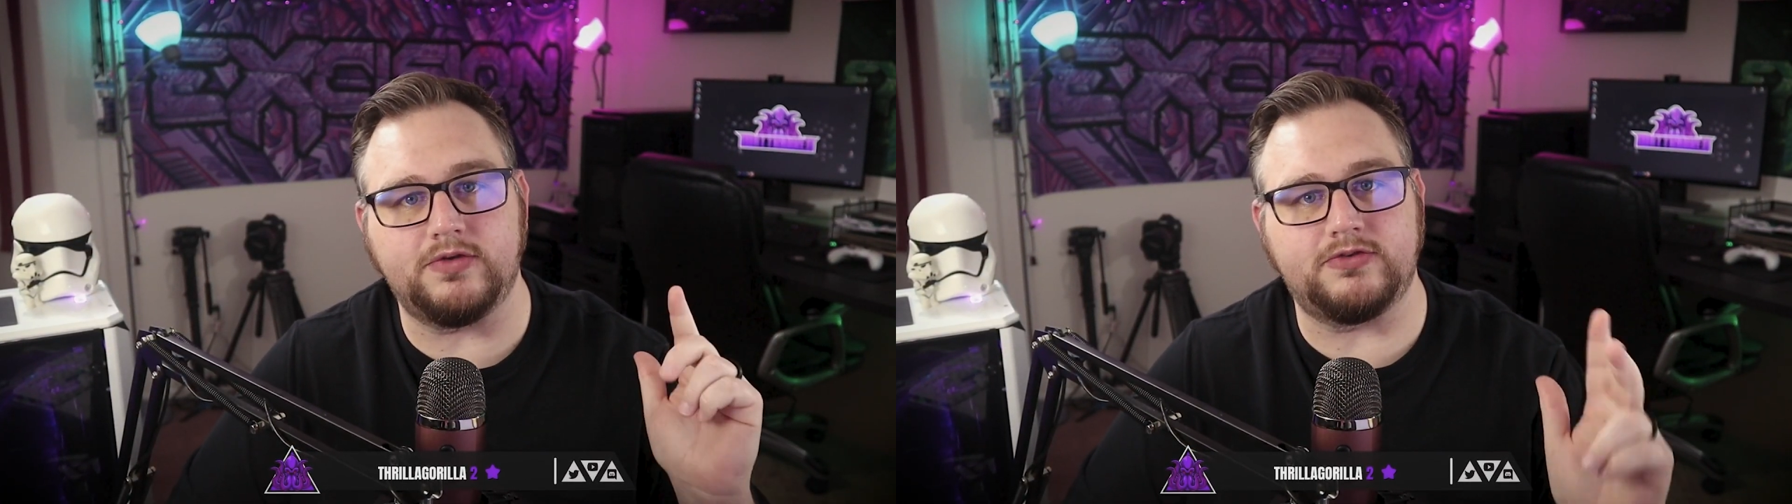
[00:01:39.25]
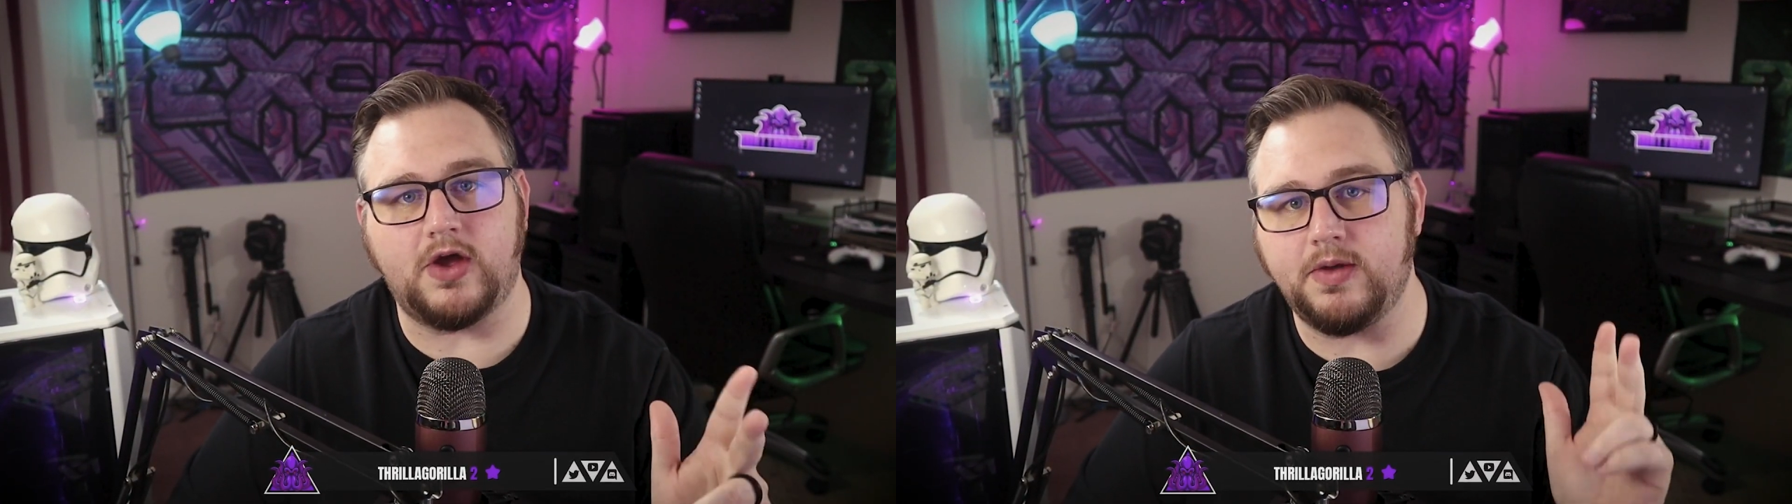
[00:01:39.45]

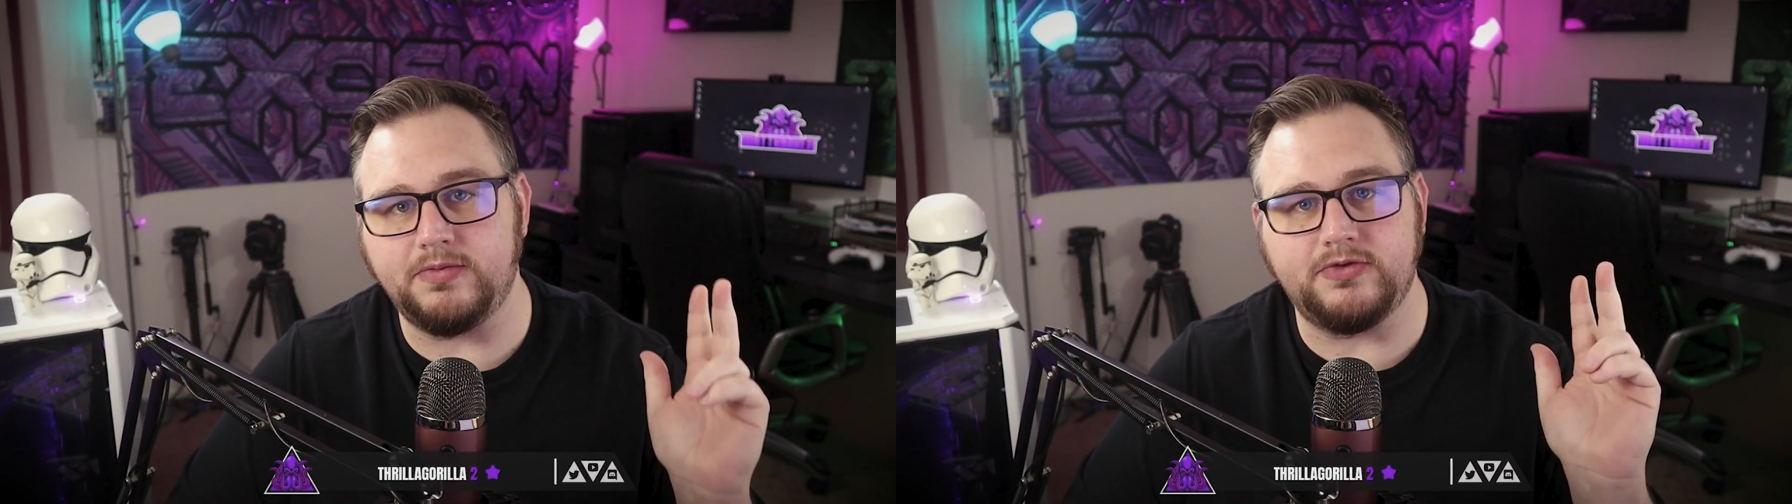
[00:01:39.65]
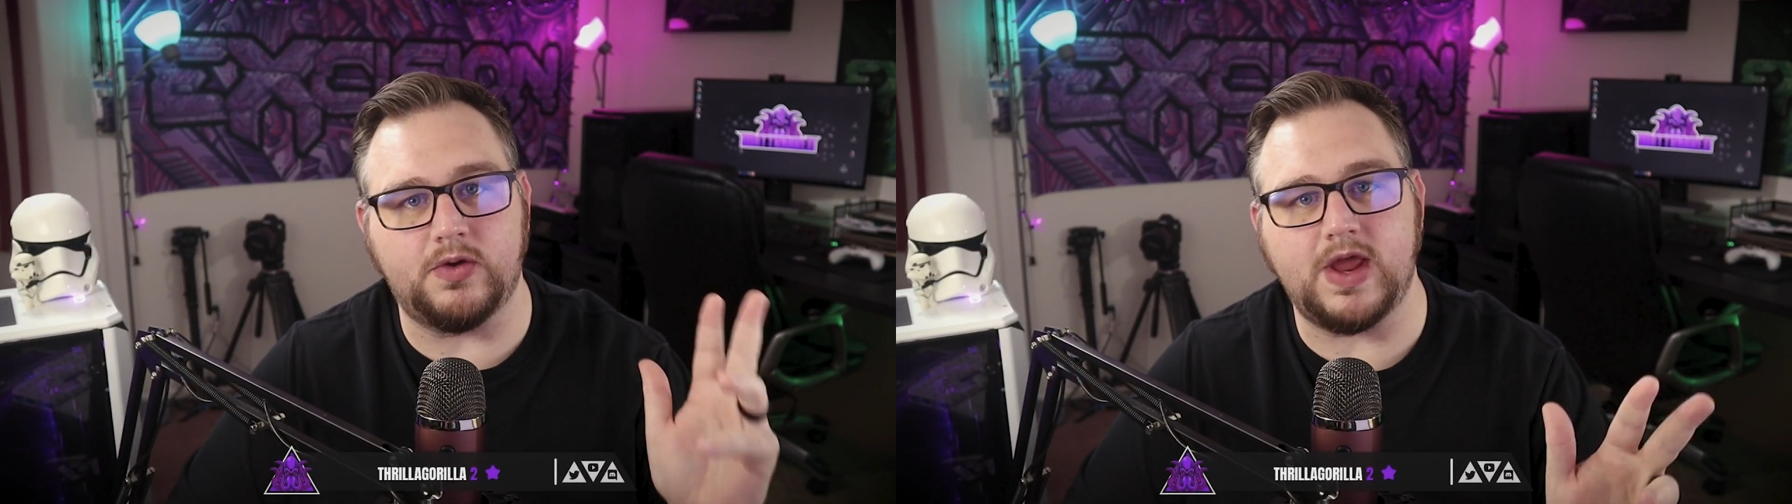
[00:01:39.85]

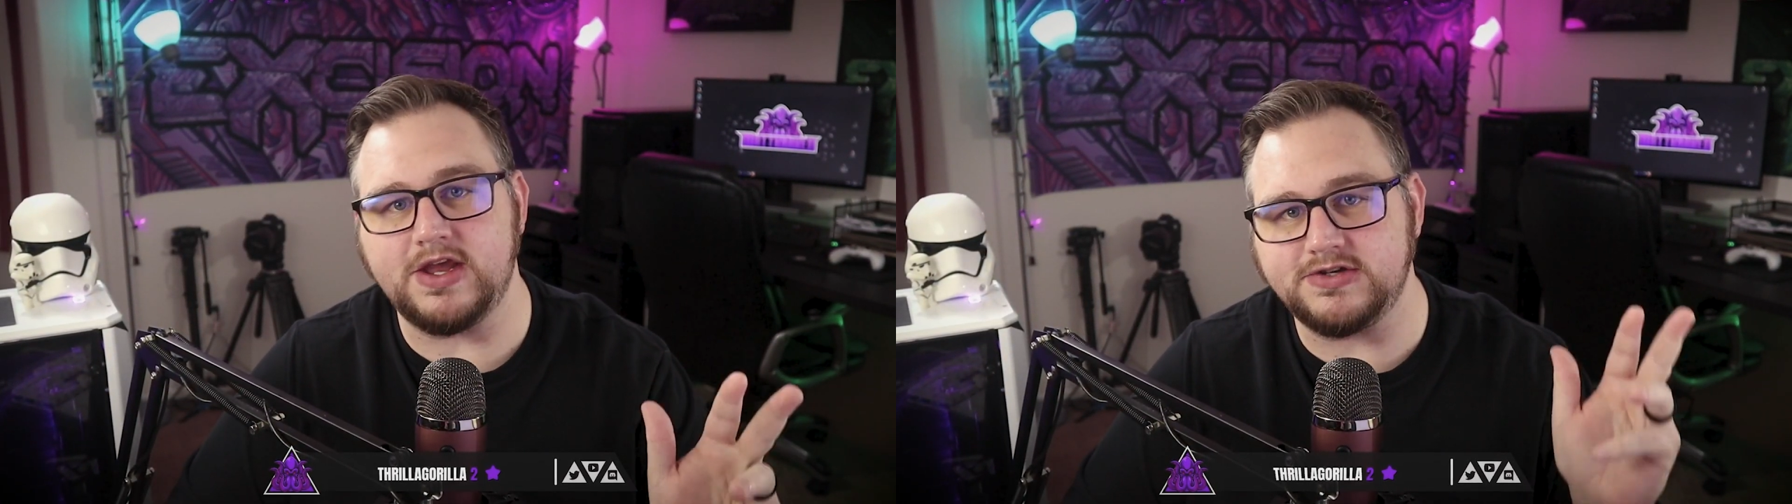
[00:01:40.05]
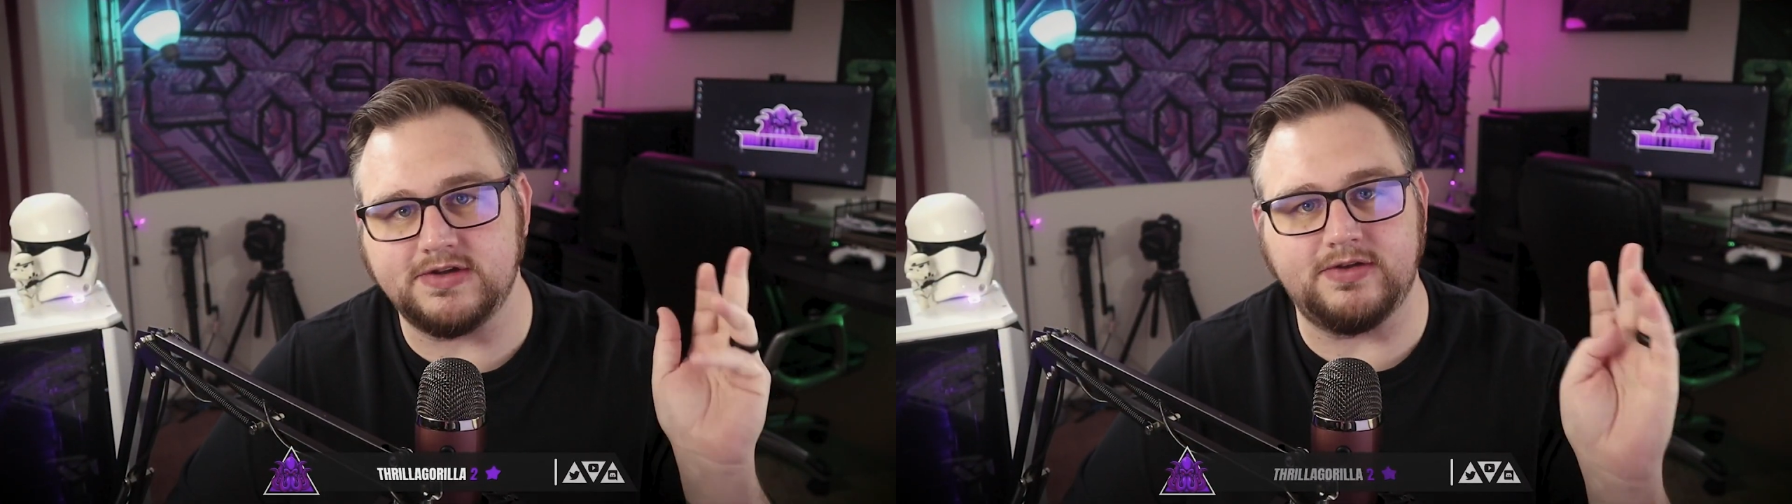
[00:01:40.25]
subs,
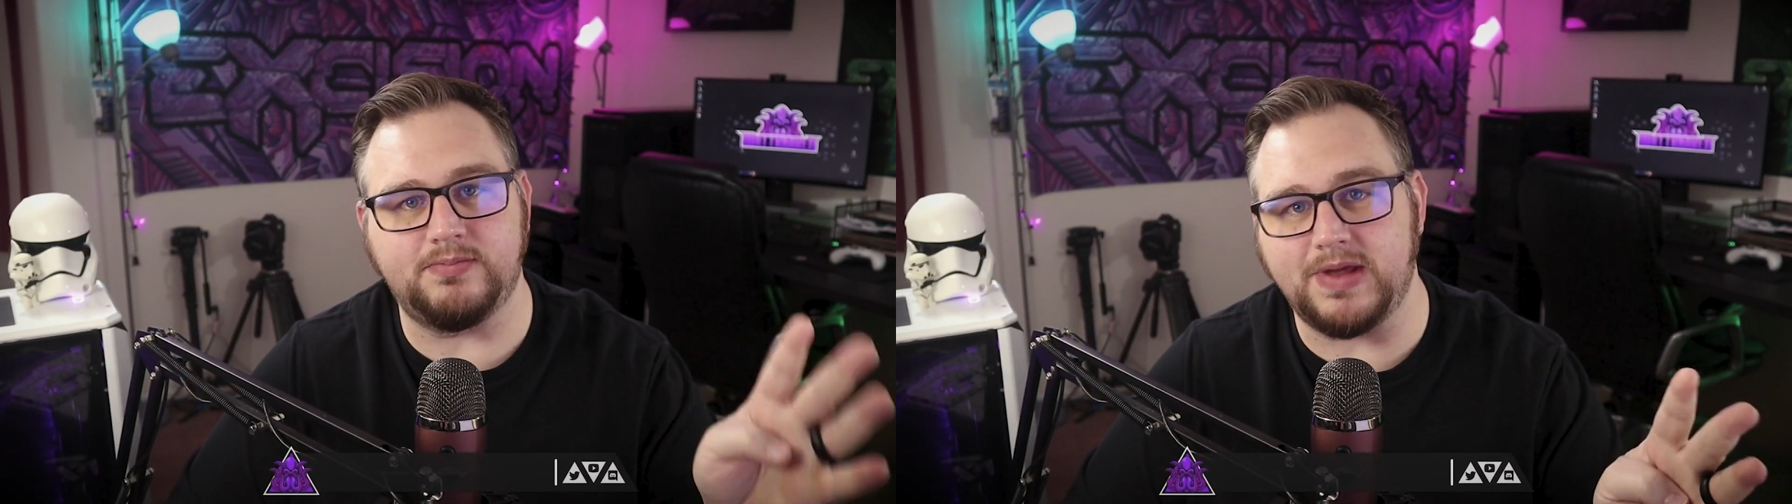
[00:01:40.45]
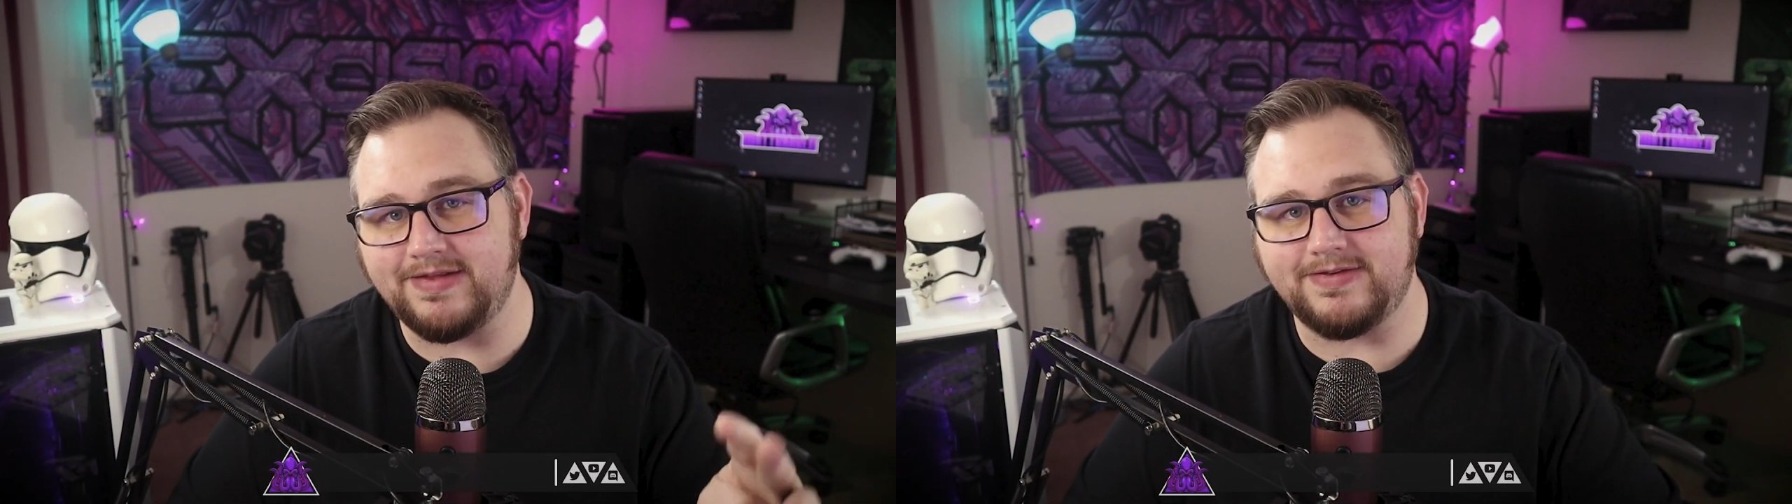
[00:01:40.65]
donations,
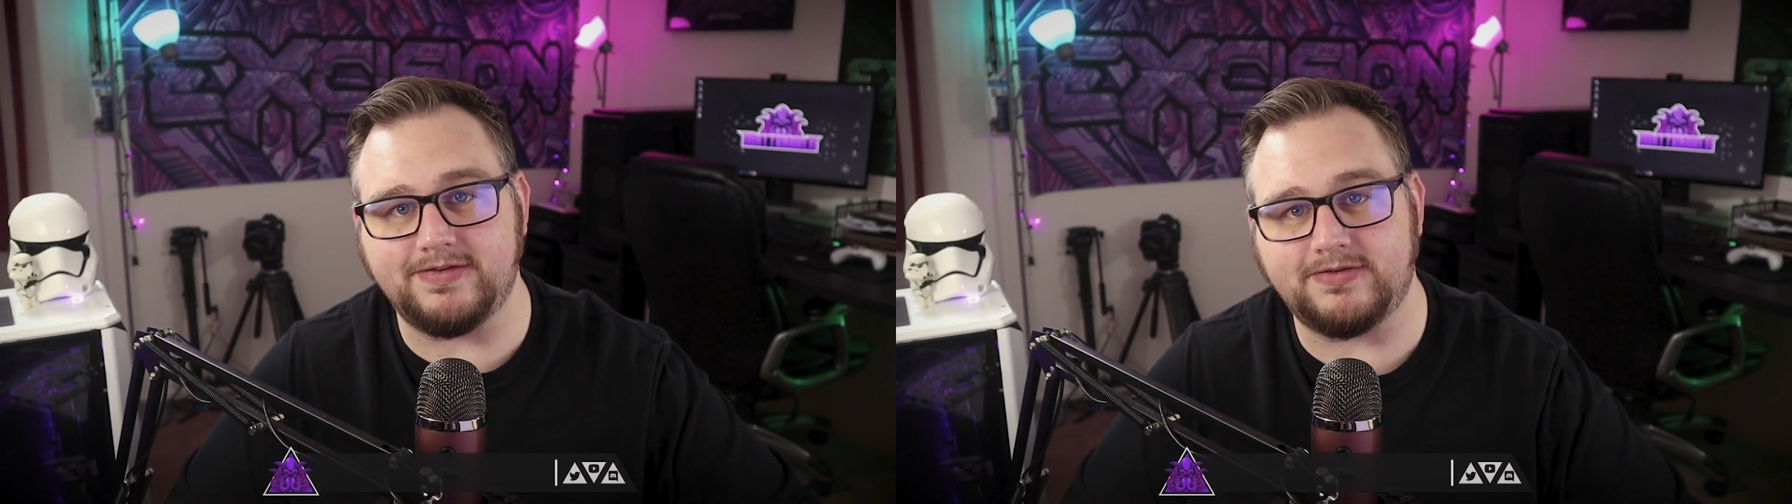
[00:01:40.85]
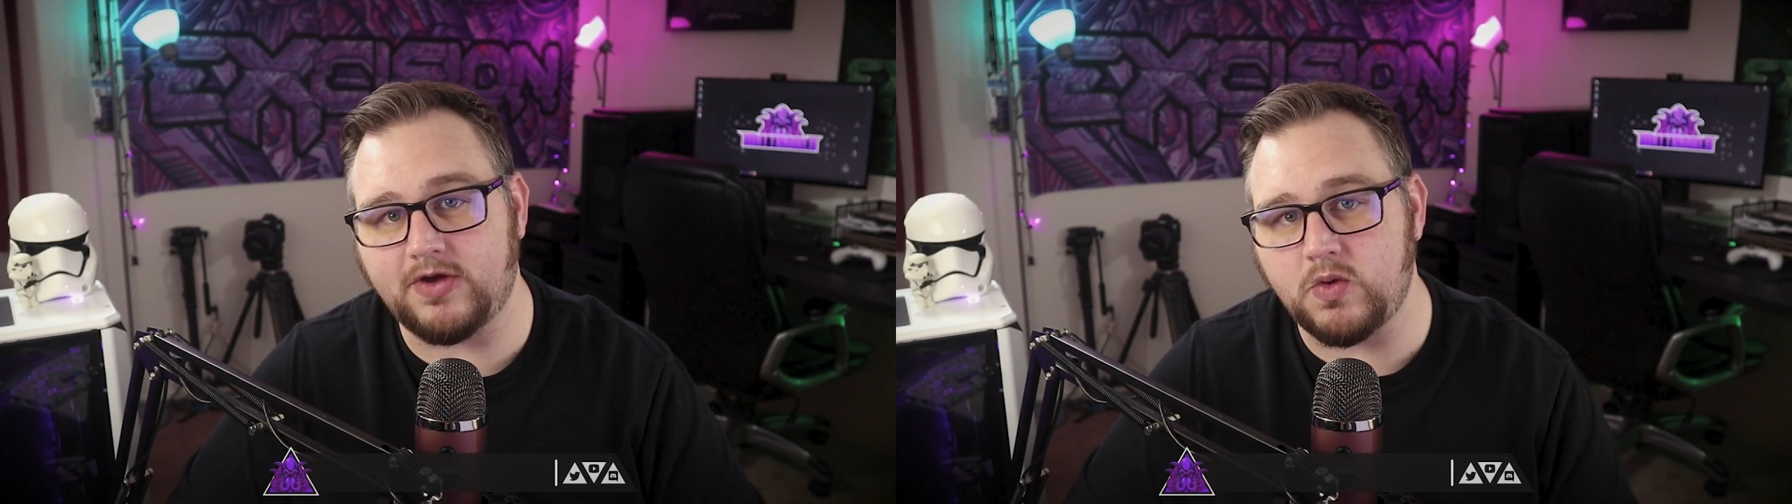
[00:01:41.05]
bits, and so